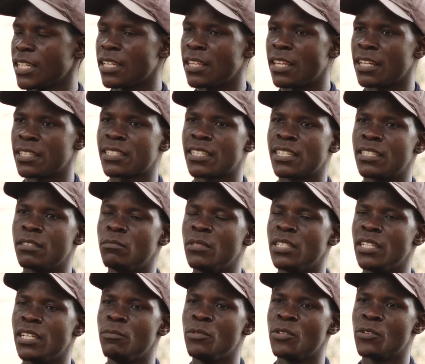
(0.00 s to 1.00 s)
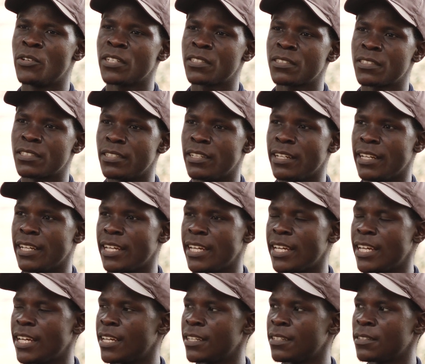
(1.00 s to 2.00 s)
that can be emulated
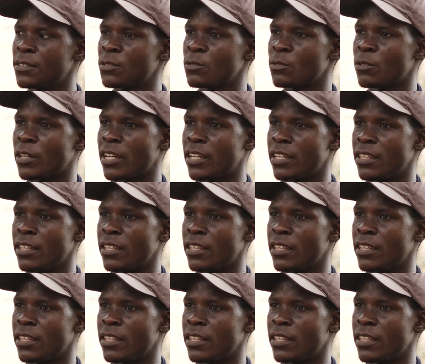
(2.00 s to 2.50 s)
elsewhere